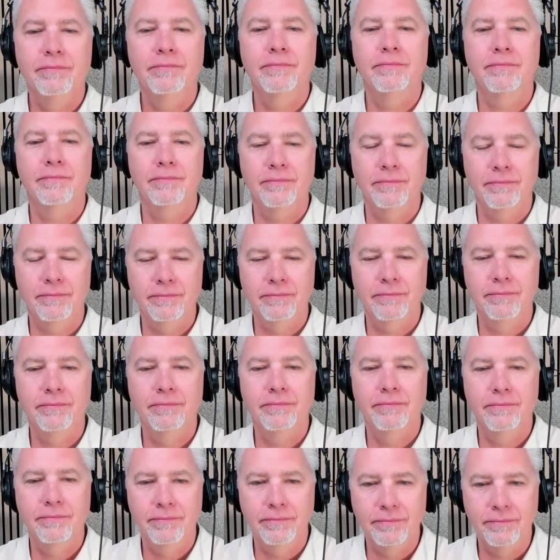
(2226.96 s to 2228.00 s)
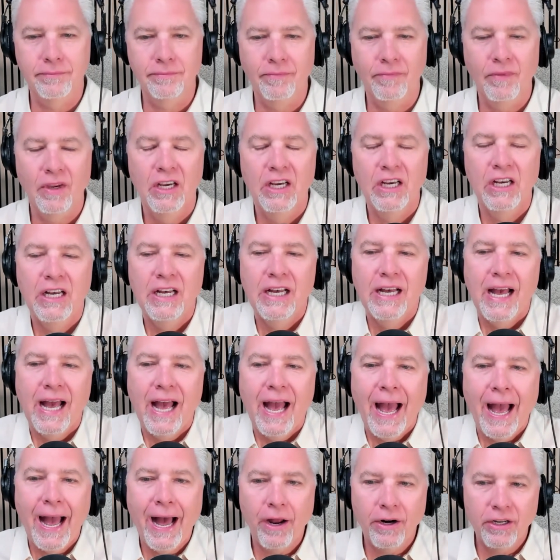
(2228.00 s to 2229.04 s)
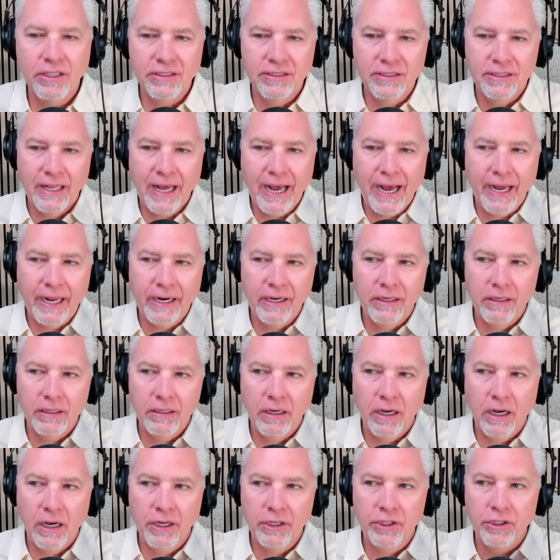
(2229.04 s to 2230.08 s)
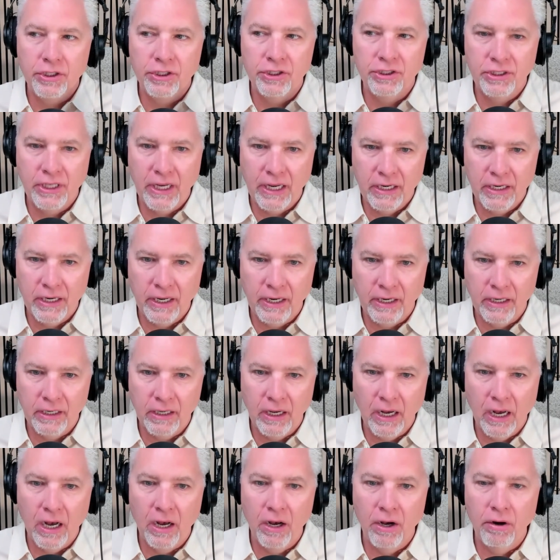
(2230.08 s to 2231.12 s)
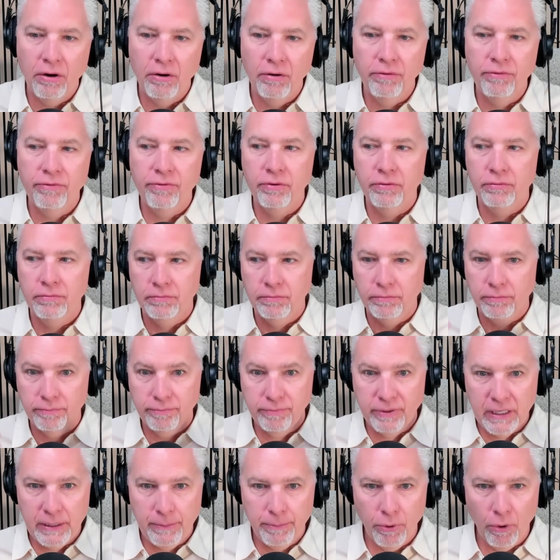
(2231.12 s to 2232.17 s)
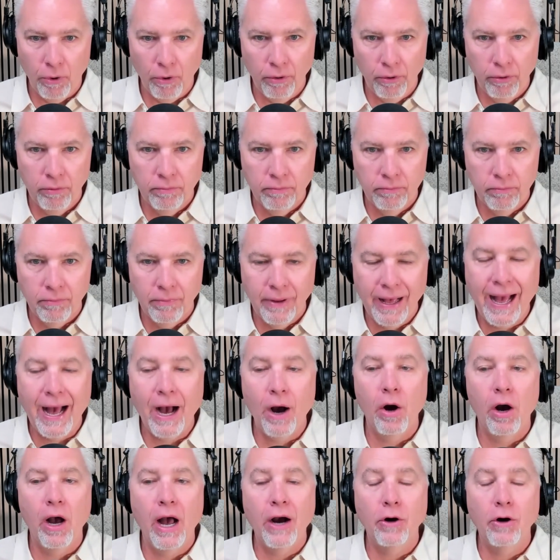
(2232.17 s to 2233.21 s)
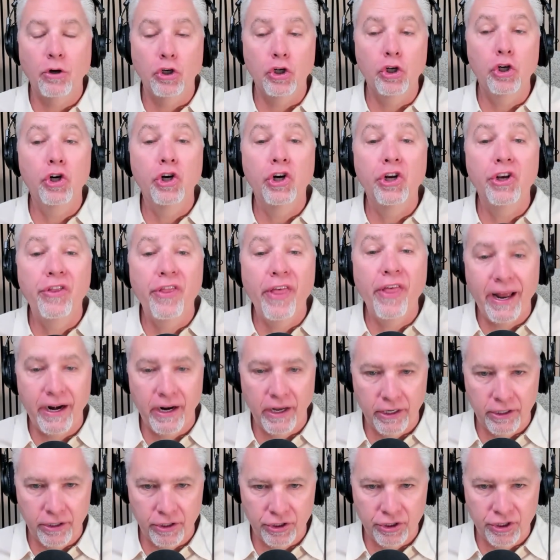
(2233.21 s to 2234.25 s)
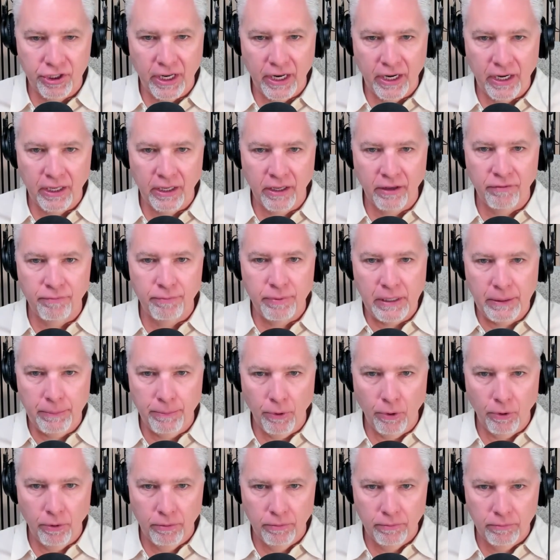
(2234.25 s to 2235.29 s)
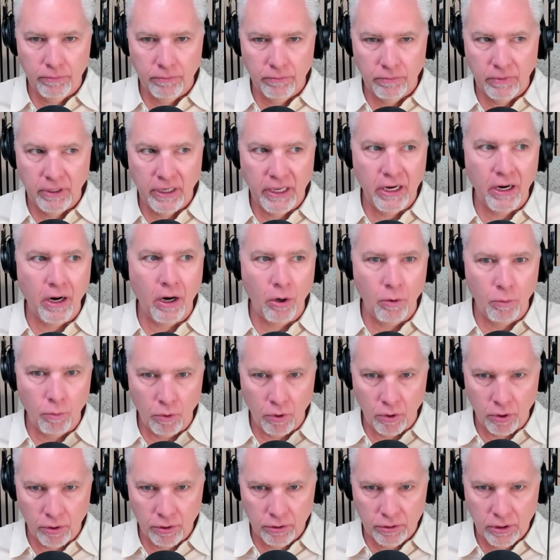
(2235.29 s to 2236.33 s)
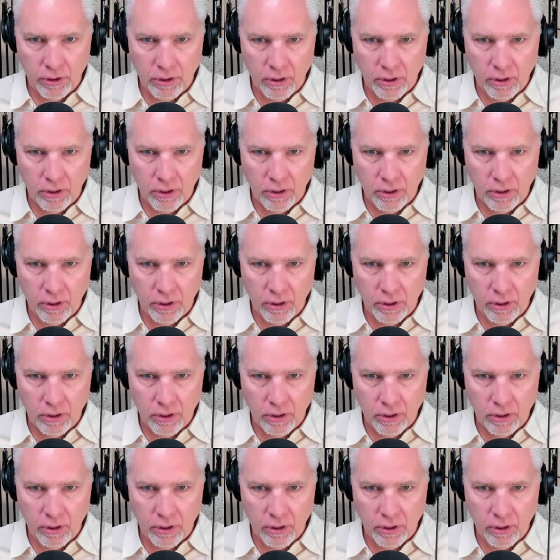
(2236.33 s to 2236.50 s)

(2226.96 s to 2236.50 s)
Mhm. How does that understanding of people, how could that understanding of people in our world,